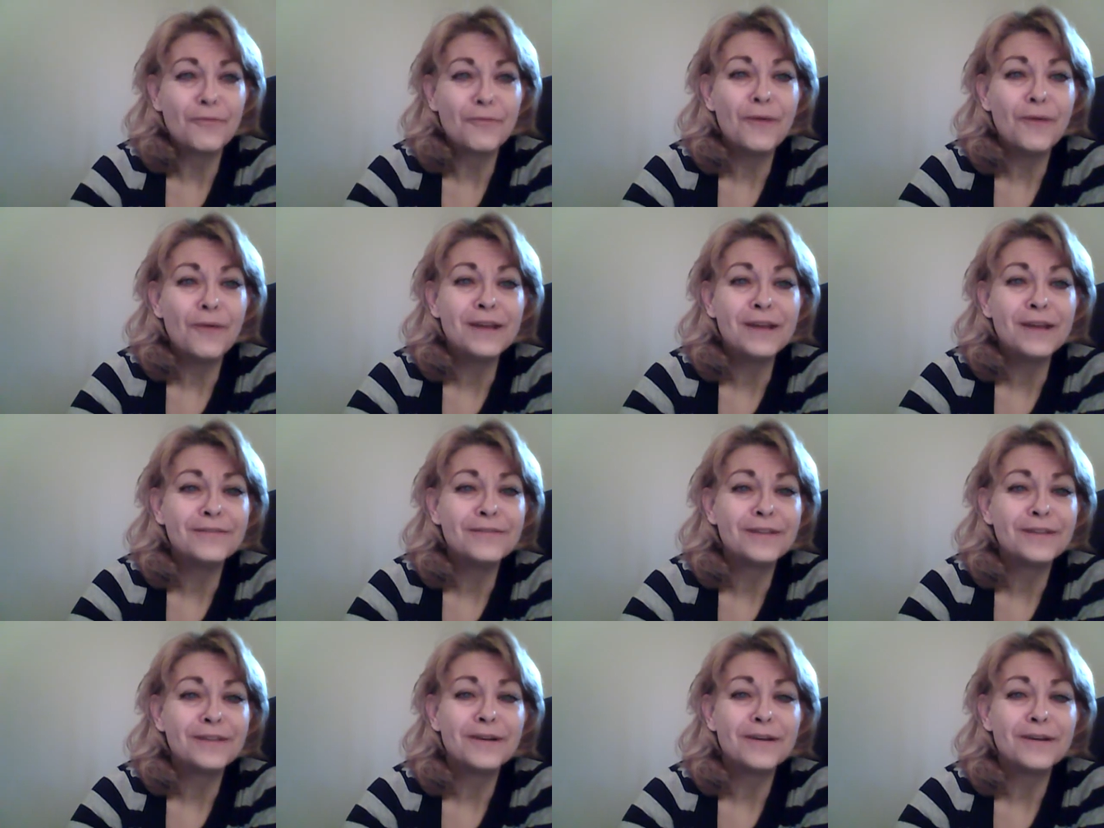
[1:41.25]
One
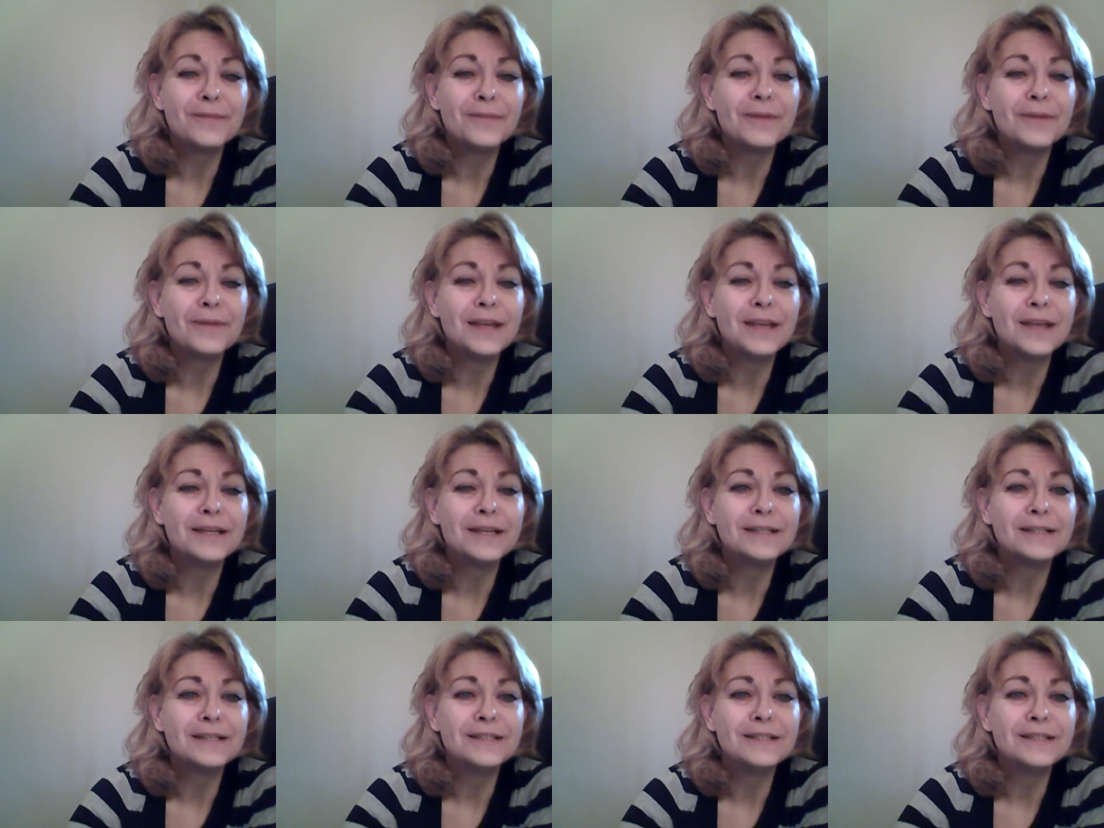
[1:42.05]
of them
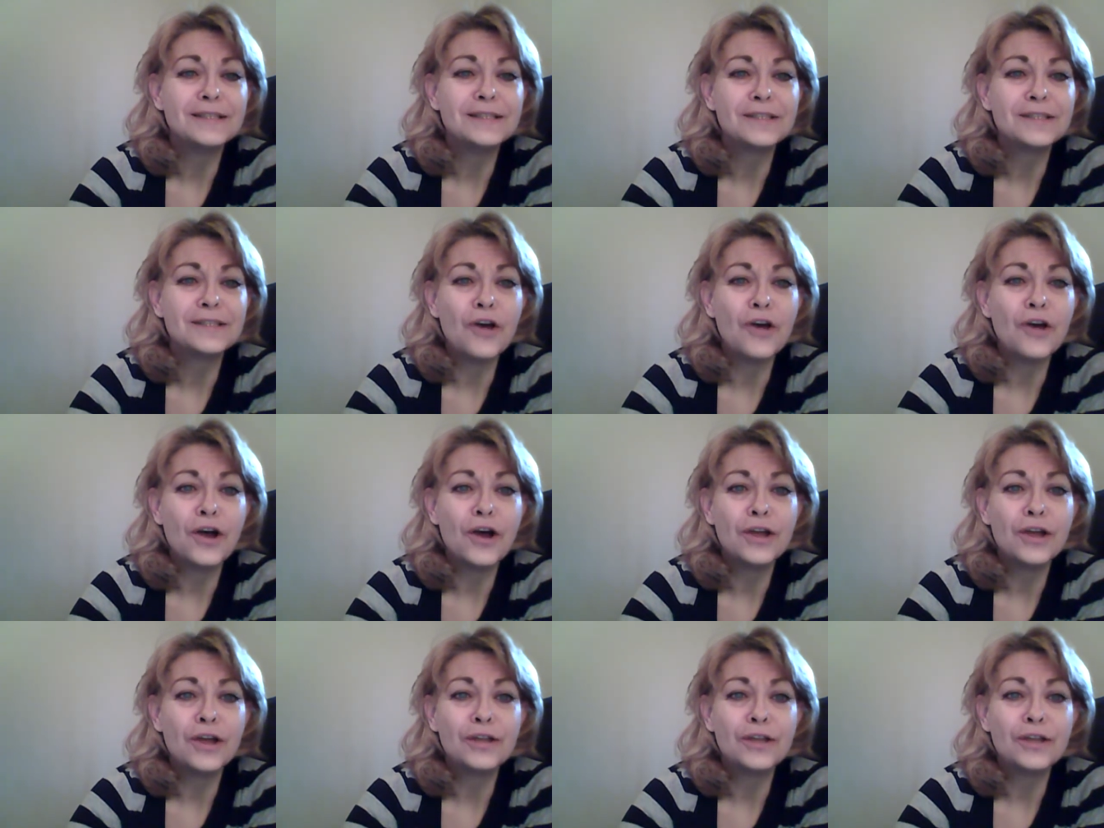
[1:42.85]
is
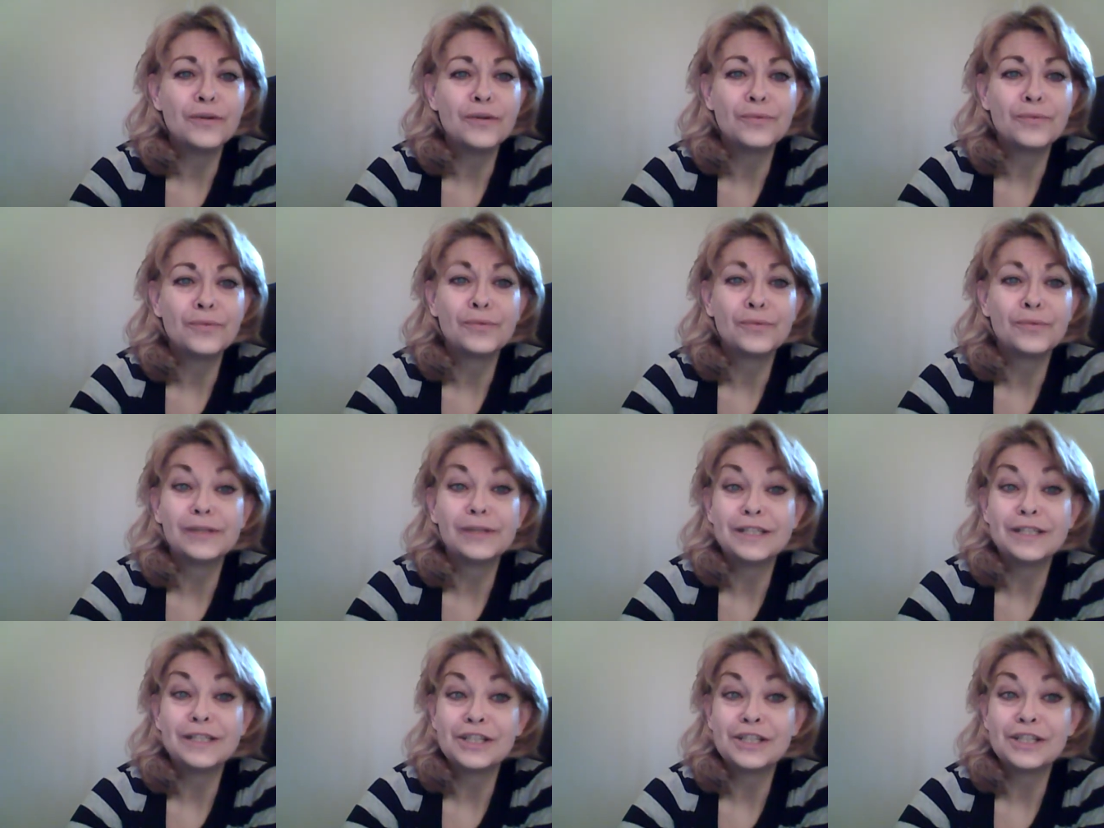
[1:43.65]
on
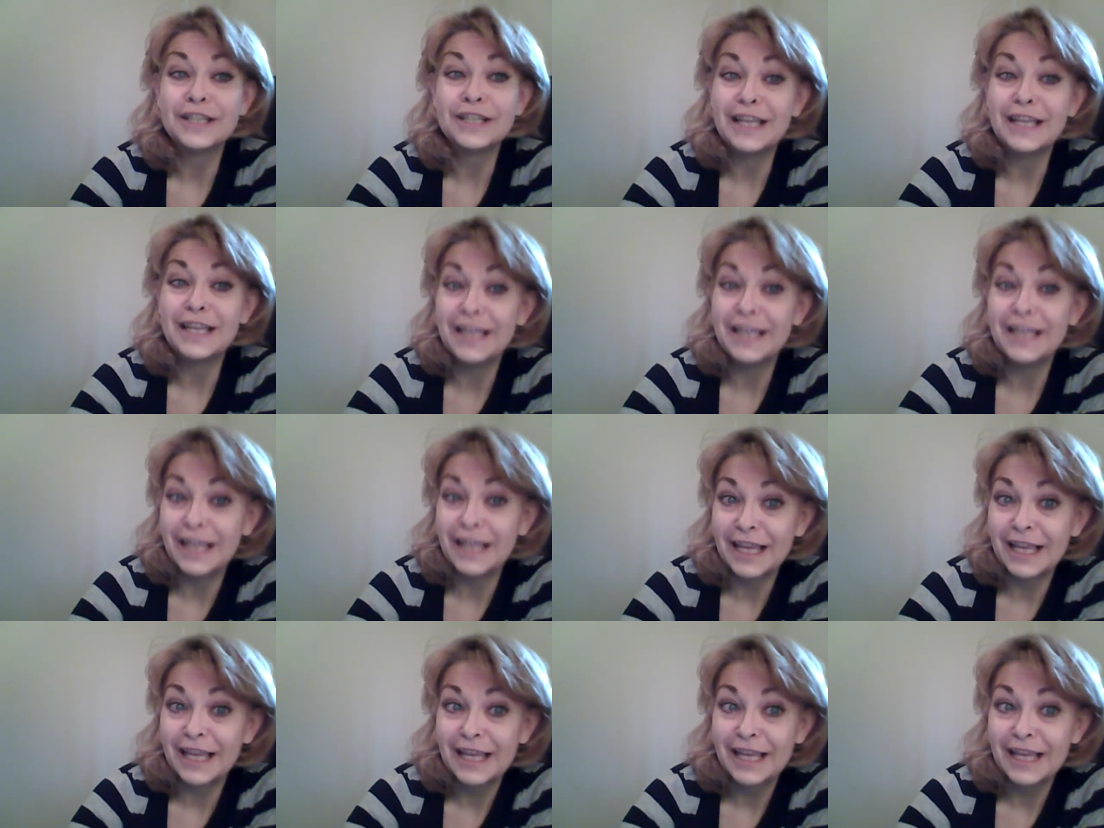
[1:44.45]
Religion Inc.,